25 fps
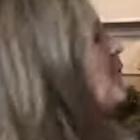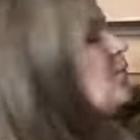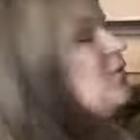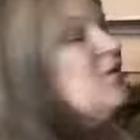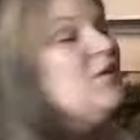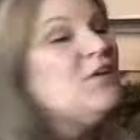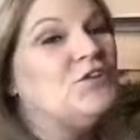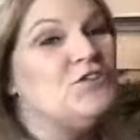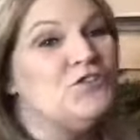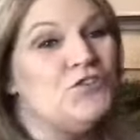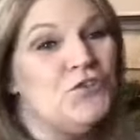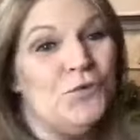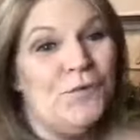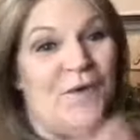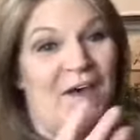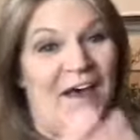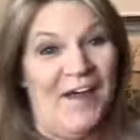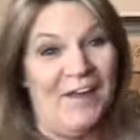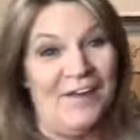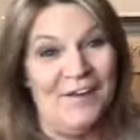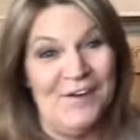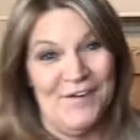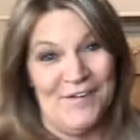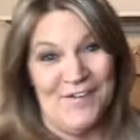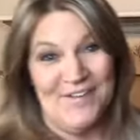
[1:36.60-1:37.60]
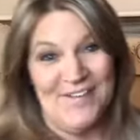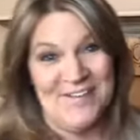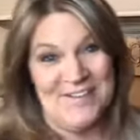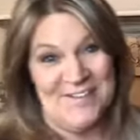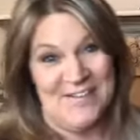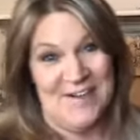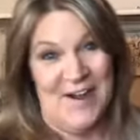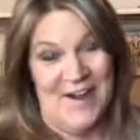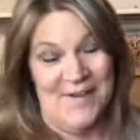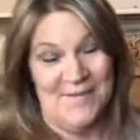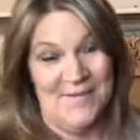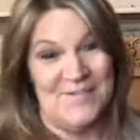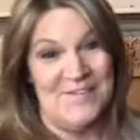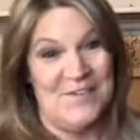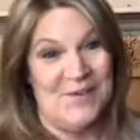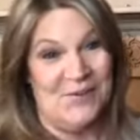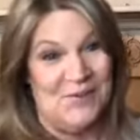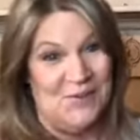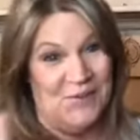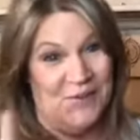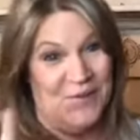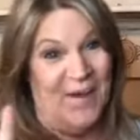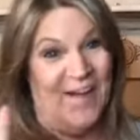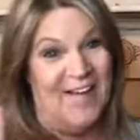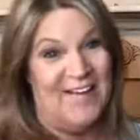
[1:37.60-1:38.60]
going to do color this time, so
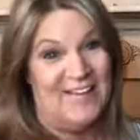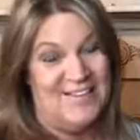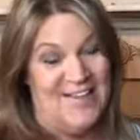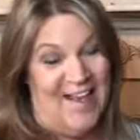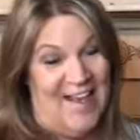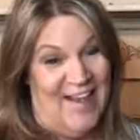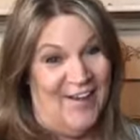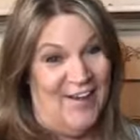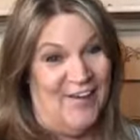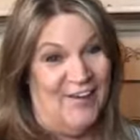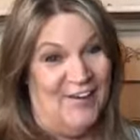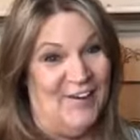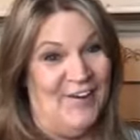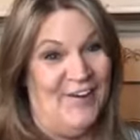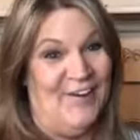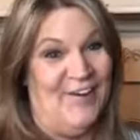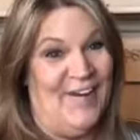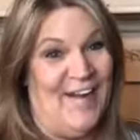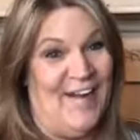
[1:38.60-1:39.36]
you guys hang on to your